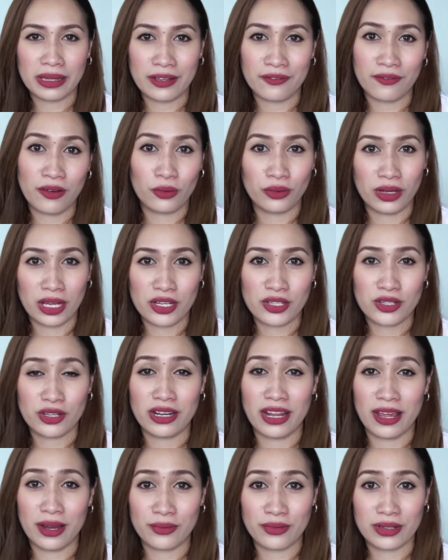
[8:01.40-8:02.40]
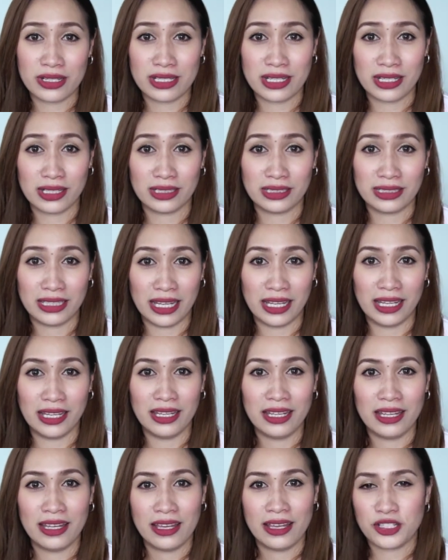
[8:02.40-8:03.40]
ng foundation every single day.
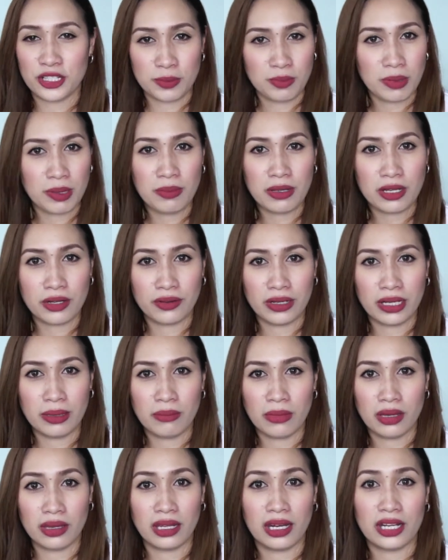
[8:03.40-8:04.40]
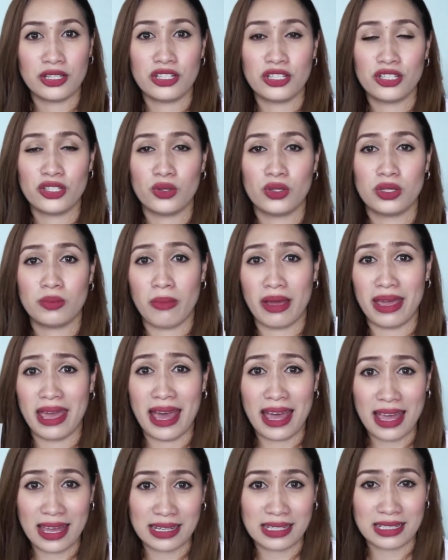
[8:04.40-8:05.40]
Just BB cream, and then I just use my
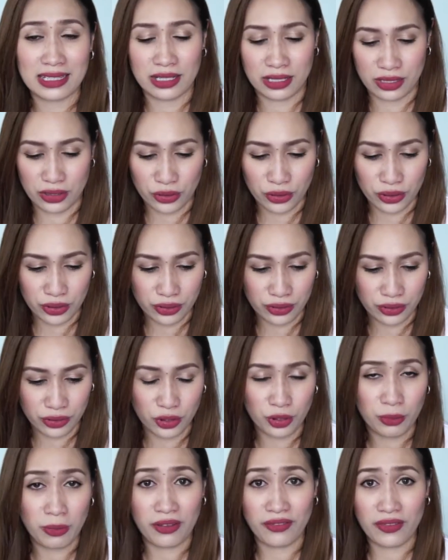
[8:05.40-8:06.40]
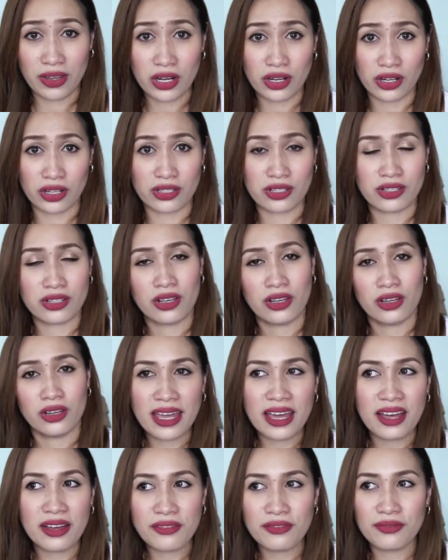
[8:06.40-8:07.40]
hand or my fingers.
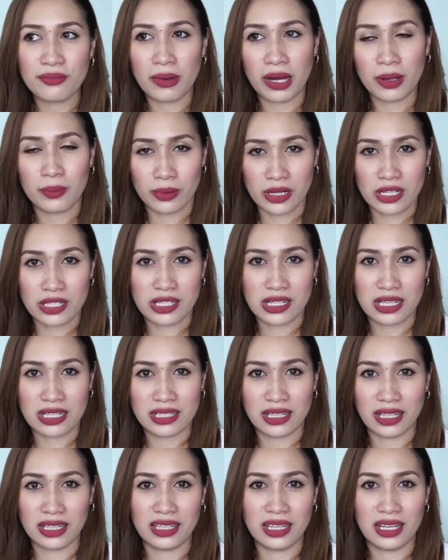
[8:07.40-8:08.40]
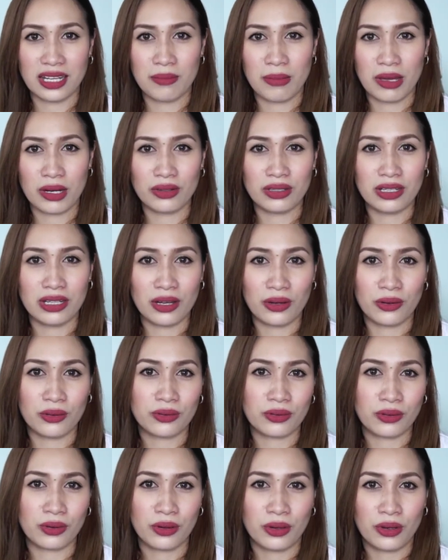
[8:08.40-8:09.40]
I have mga brushes, ganyan, meron din
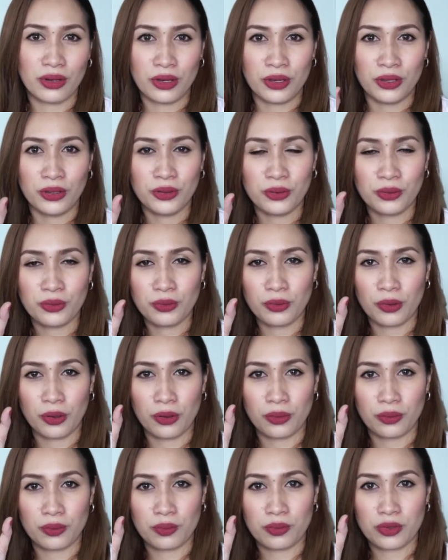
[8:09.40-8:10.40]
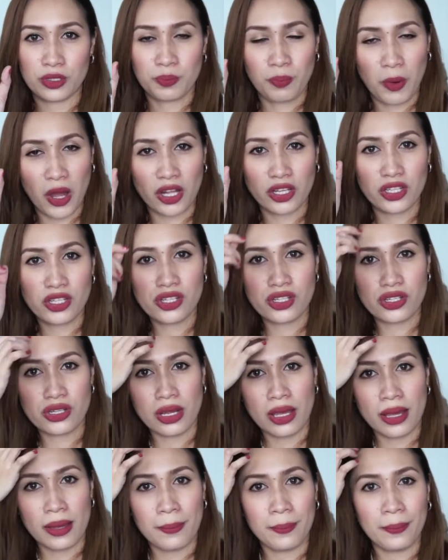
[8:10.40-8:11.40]
akong yung sponge.
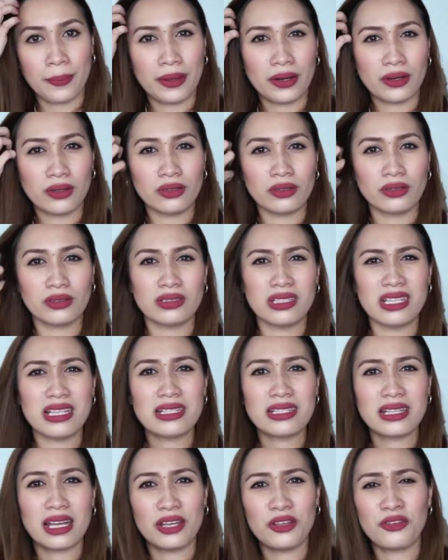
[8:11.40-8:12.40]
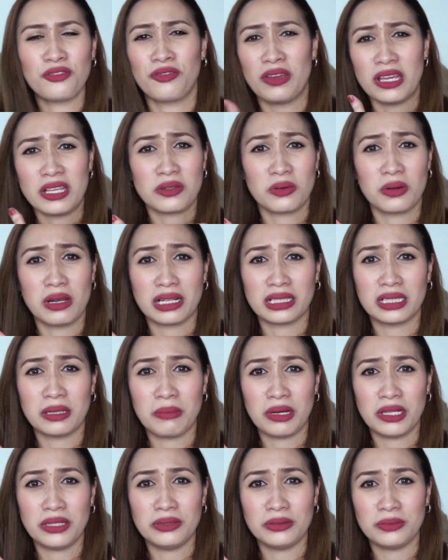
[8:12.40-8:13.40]
Pero since nga yung face ko lang
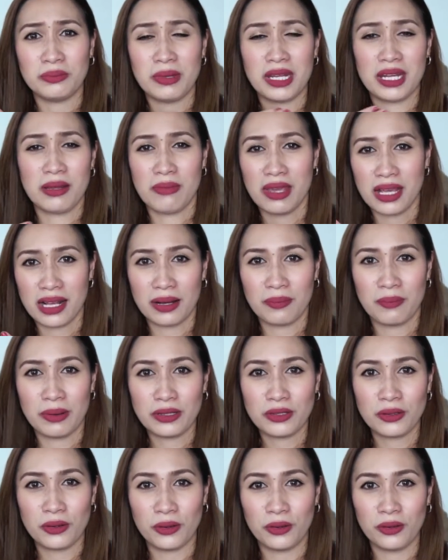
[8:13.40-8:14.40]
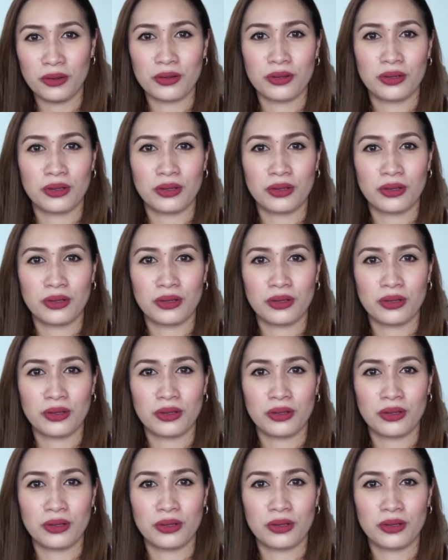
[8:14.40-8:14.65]
naman yung mini-makeupan ko,